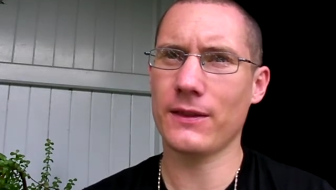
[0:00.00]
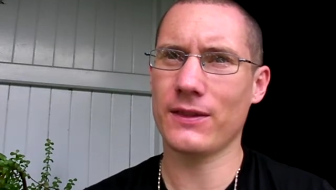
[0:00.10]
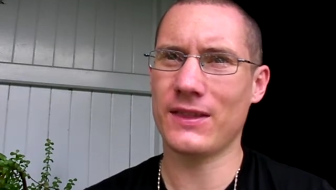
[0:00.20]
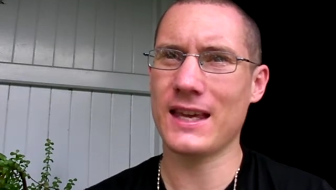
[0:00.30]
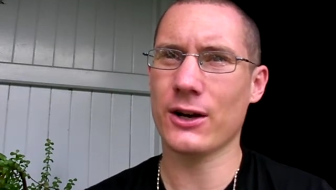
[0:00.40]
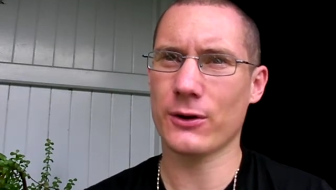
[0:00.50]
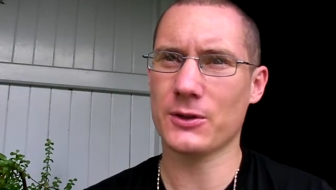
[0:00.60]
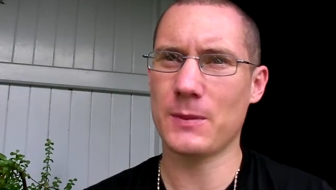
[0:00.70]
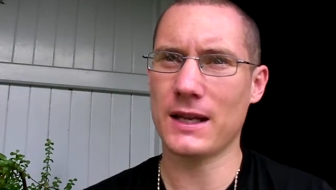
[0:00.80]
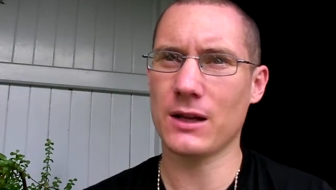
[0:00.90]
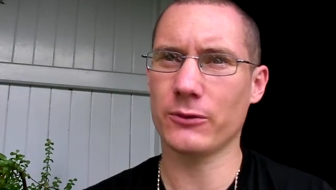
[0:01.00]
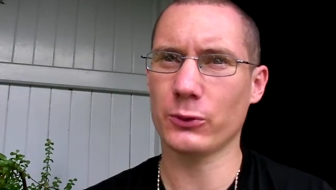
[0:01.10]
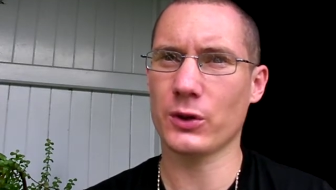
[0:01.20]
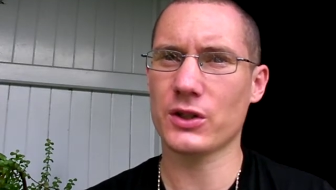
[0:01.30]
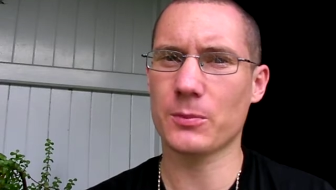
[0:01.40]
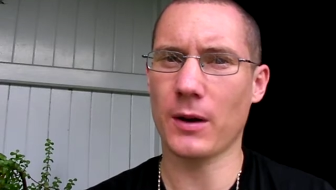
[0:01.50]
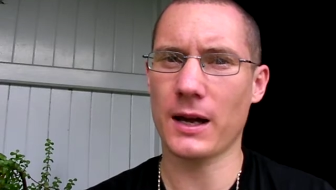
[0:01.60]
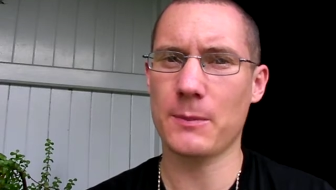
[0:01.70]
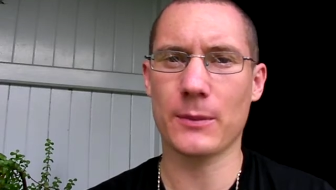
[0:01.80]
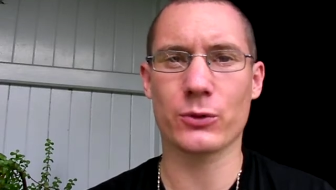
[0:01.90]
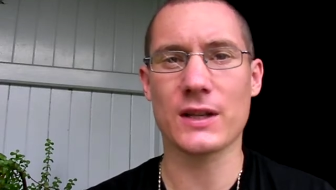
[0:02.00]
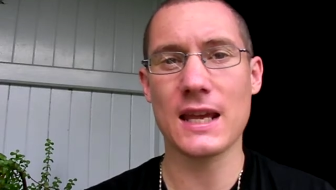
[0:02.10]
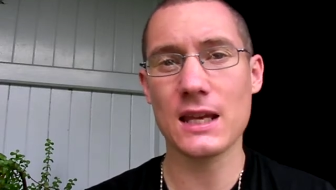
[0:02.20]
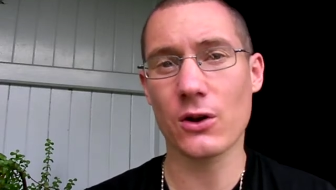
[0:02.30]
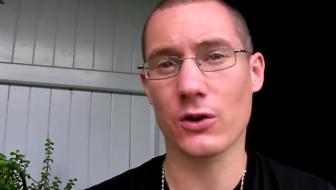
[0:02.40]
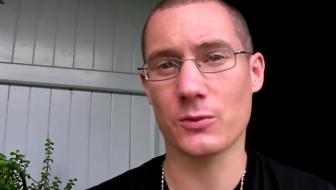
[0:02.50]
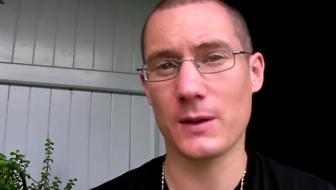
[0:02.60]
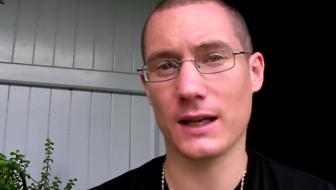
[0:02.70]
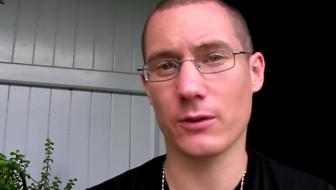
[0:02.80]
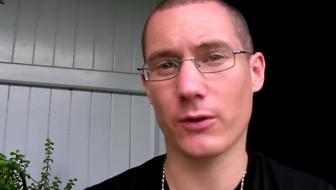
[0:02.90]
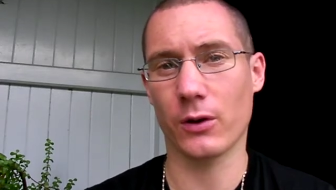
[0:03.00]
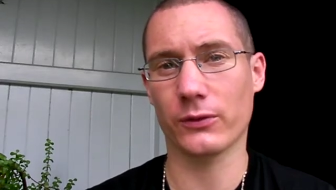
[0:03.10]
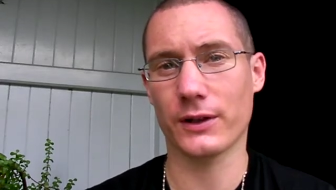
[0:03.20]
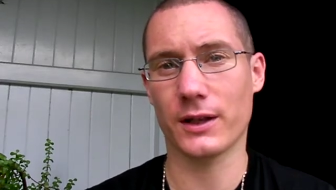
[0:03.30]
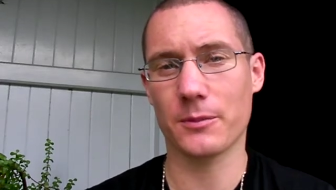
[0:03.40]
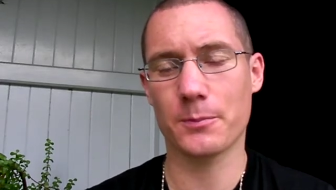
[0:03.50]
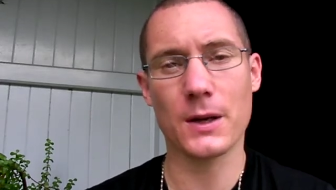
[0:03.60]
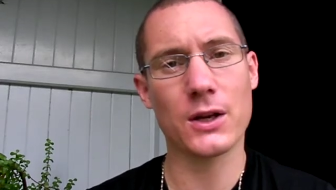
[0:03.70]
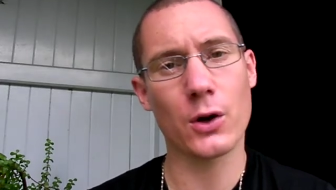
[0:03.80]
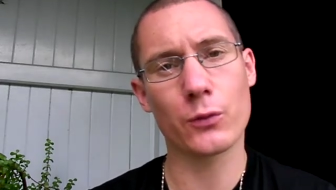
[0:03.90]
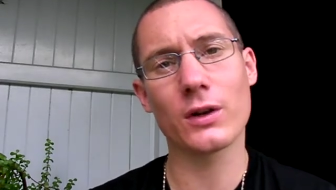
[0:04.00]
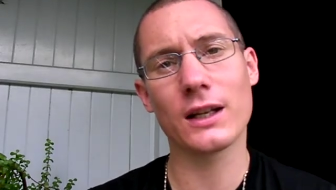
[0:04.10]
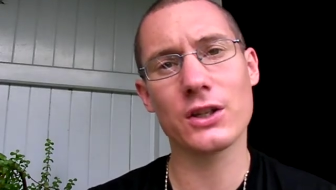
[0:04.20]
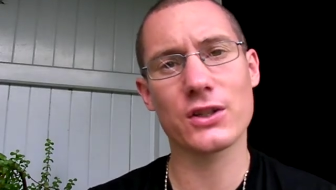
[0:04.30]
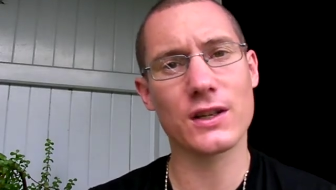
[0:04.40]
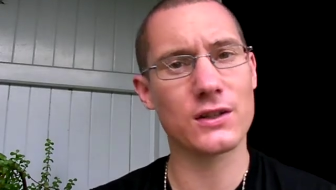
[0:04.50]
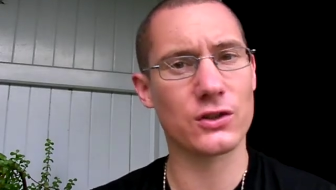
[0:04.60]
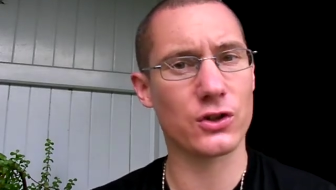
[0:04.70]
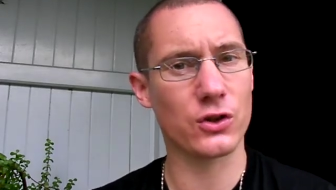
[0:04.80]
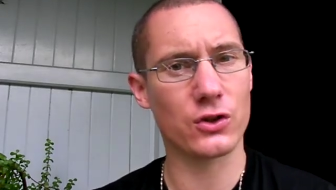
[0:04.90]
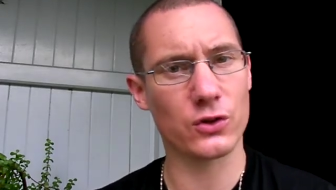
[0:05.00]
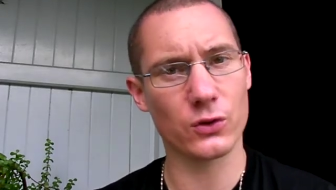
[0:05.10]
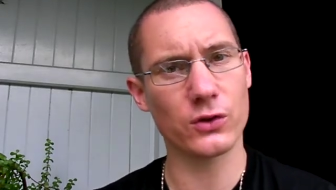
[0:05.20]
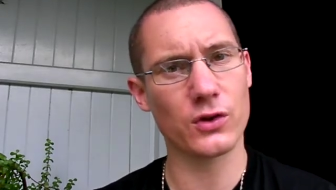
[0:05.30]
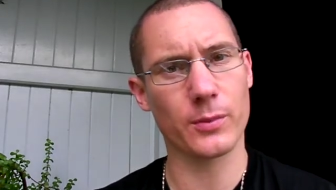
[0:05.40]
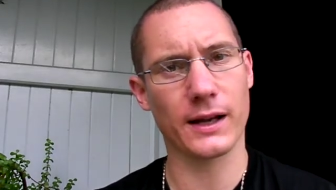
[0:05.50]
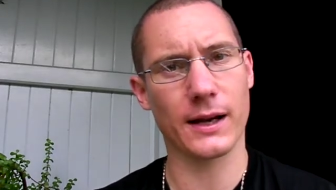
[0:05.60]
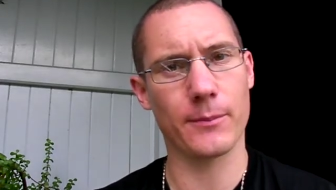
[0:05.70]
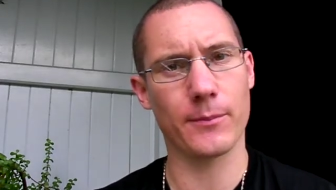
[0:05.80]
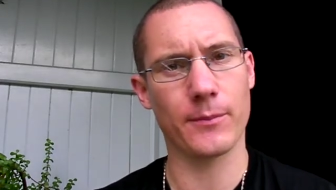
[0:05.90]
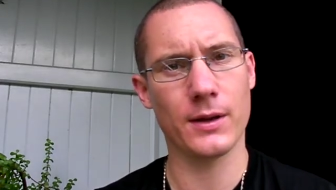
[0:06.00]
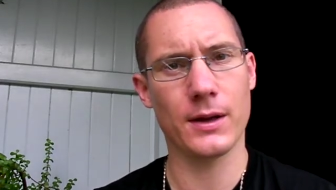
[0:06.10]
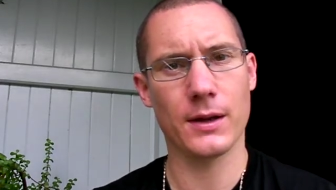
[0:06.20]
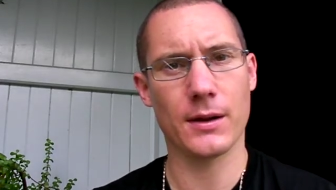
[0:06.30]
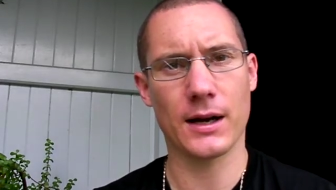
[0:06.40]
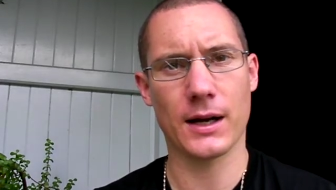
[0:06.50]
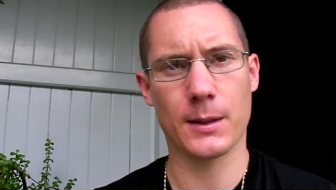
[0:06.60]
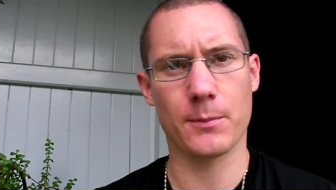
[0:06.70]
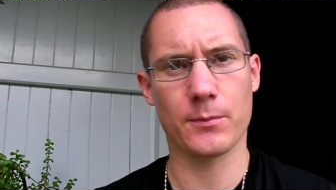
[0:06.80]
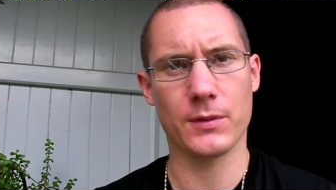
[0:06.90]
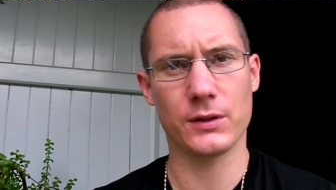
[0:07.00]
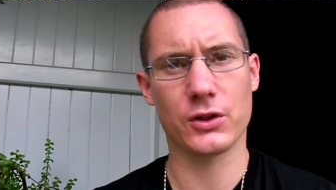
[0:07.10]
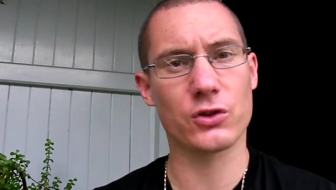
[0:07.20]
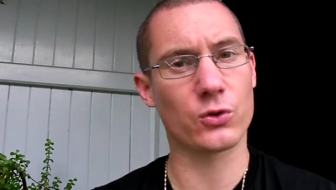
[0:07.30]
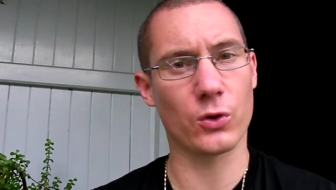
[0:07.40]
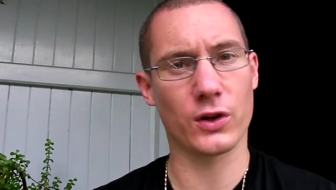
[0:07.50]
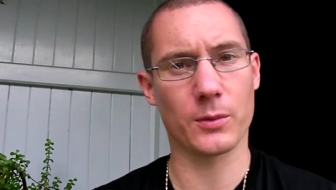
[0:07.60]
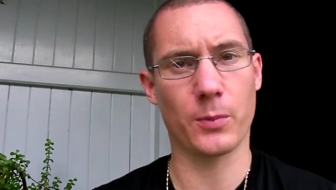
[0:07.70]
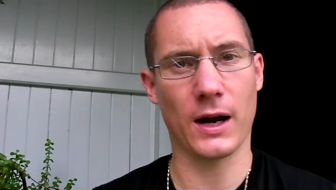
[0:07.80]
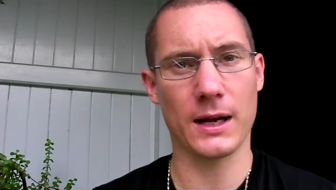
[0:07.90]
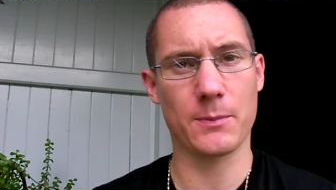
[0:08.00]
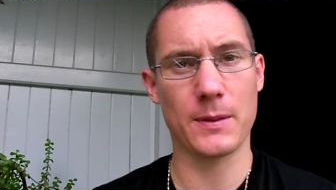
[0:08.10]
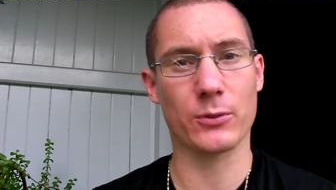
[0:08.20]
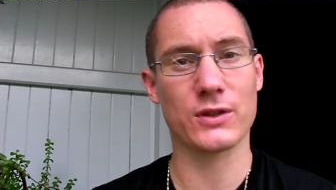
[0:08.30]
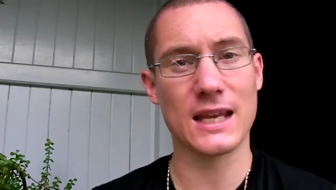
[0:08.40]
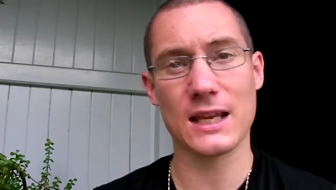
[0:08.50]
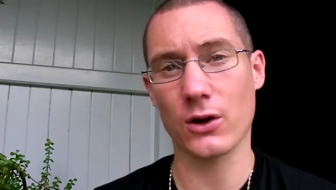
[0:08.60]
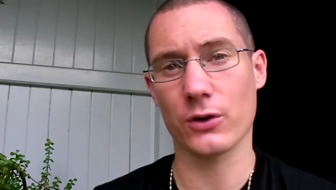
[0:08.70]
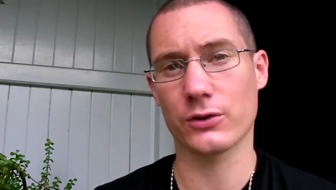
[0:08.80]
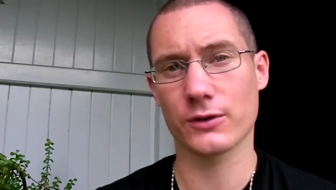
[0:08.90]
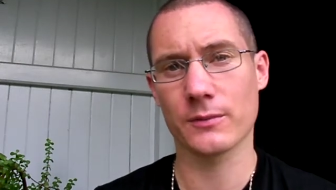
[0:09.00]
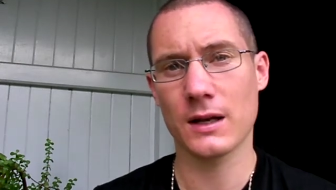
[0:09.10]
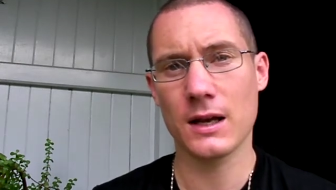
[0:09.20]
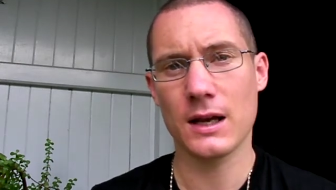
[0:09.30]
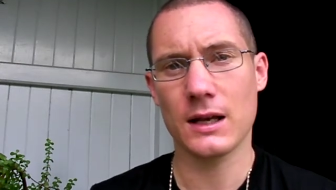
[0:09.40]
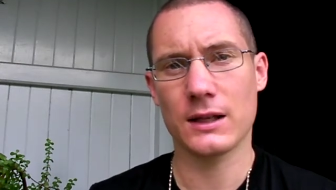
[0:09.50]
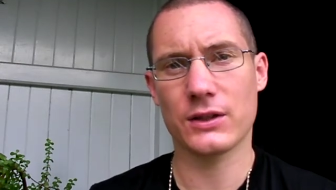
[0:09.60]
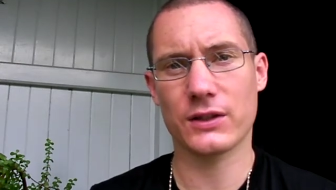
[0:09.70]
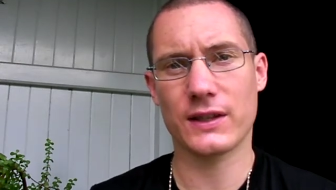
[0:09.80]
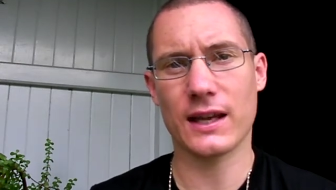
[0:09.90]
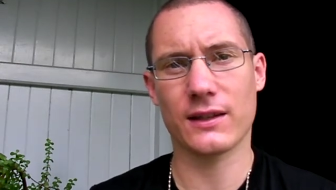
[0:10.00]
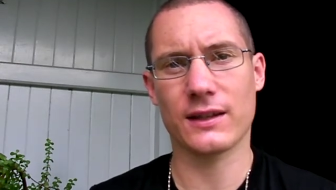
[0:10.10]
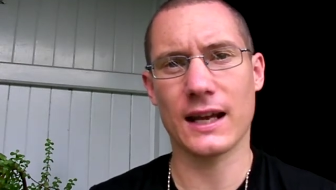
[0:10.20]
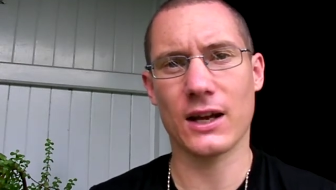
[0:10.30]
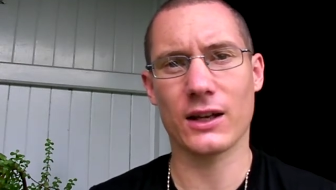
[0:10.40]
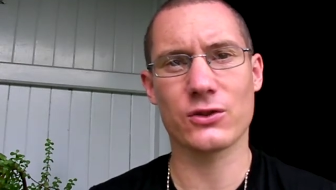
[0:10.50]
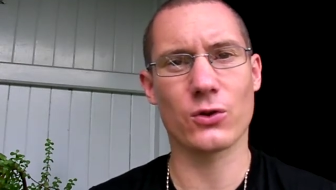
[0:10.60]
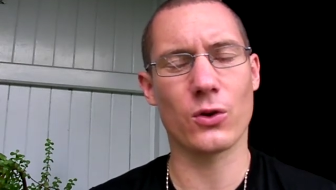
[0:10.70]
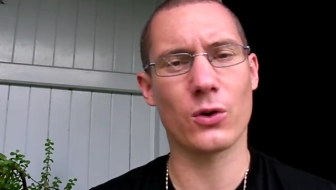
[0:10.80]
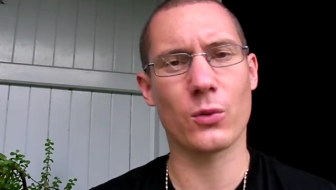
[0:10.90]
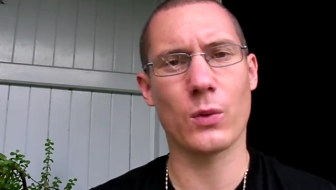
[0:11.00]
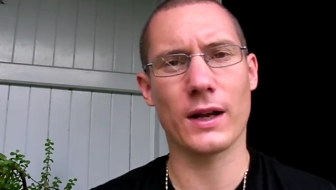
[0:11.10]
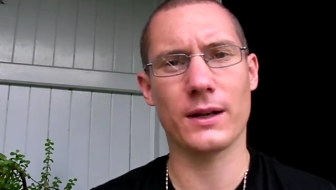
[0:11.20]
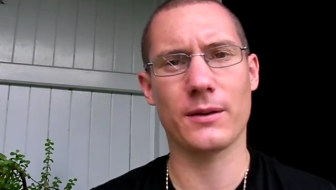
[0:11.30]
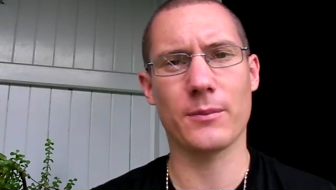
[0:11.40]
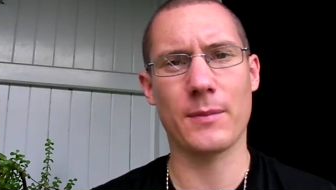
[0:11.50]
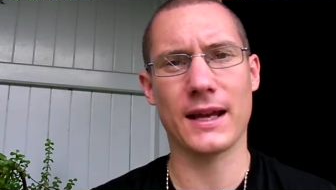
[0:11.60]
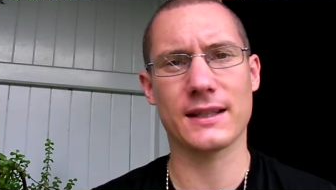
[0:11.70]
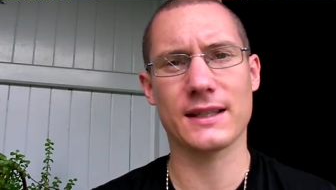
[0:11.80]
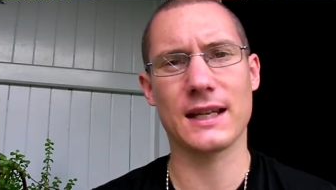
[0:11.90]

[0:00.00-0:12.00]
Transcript: there it's being influenced by people's egos being involved in it. But you know, religious institutions also become um, distorted by people's egos. Just the other day, I saw one magazine